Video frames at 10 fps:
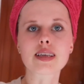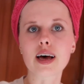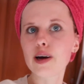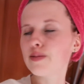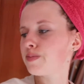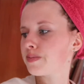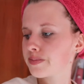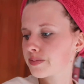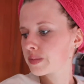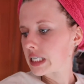so
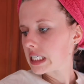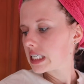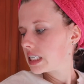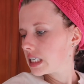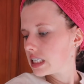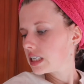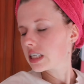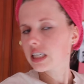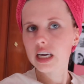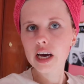you know,